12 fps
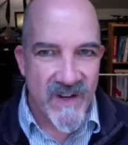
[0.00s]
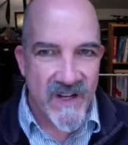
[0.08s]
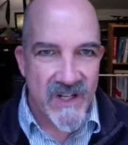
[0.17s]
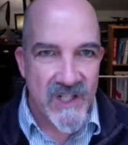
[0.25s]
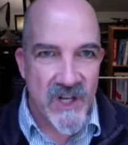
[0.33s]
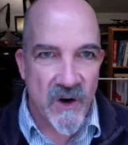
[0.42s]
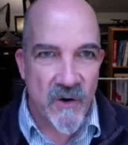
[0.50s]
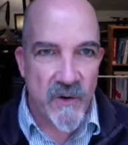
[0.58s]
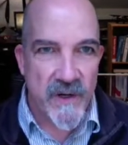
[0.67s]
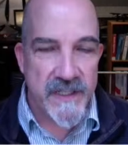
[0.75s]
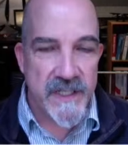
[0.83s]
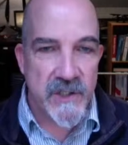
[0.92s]
So
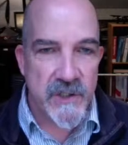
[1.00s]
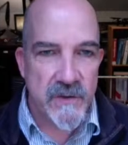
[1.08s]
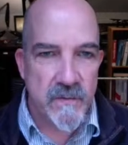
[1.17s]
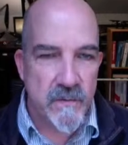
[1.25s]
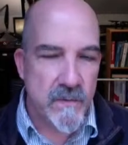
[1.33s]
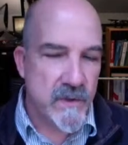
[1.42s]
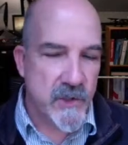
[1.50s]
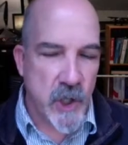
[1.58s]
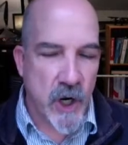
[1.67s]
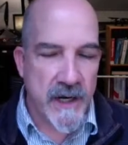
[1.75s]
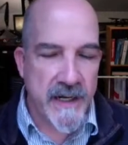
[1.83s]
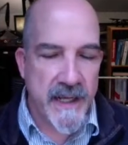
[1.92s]
it's a
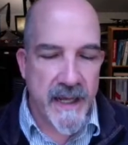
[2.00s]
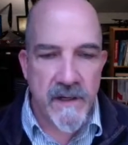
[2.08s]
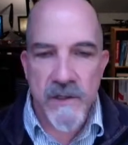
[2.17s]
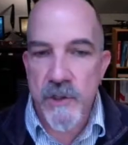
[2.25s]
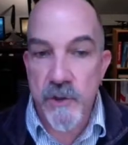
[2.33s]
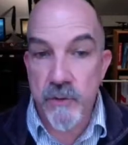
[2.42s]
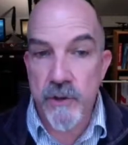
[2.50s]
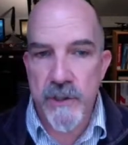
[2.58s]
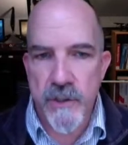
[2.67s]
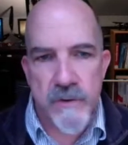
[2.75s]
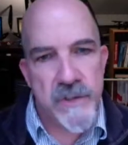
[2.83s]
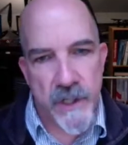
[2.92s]
jargon, again, dual
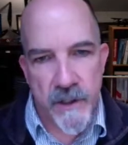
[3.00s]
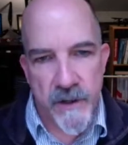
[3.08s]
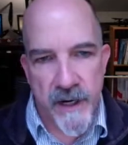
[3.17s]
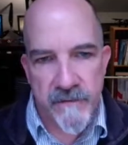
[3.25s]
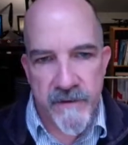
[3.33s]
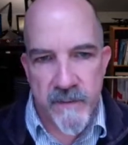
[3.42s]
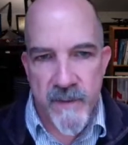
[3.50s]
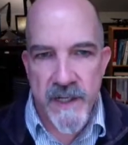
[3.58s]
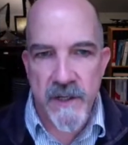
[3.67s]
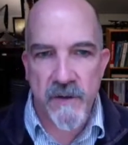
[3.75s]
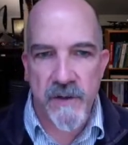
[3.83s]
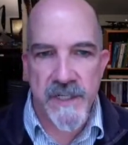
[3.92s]
use aircraft, meaning
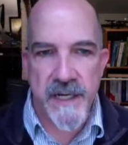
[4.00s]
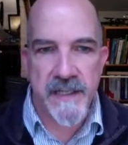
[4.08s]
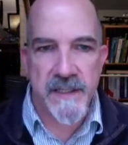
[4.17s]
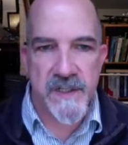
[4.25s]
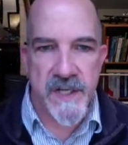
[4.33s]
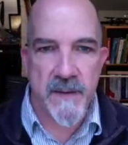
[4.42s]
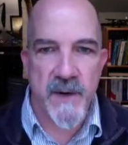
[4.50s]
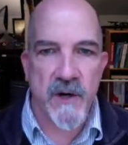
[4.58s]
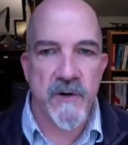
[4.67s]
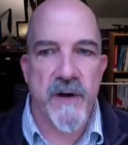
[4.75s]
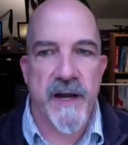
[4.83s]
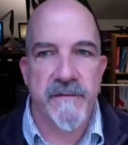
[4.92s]
you can take the same
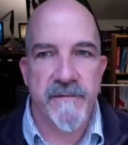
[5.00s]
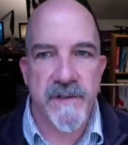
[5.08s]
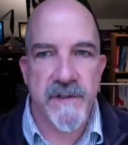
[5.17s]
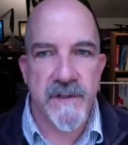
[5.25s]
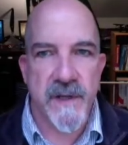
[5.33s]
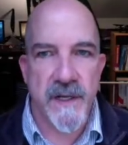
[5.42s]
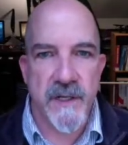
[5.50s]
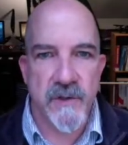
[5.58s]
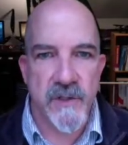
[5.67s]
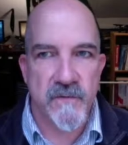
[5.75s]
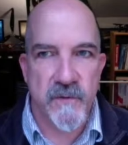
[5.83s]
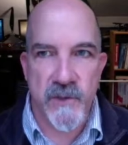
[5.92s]
aircraft and use
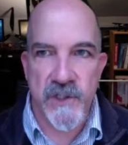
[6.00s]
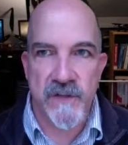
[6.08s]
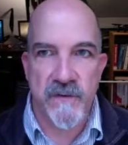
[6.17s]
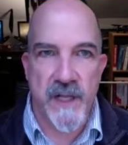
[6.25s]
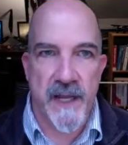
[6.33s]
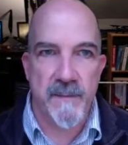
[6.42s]
it for civil and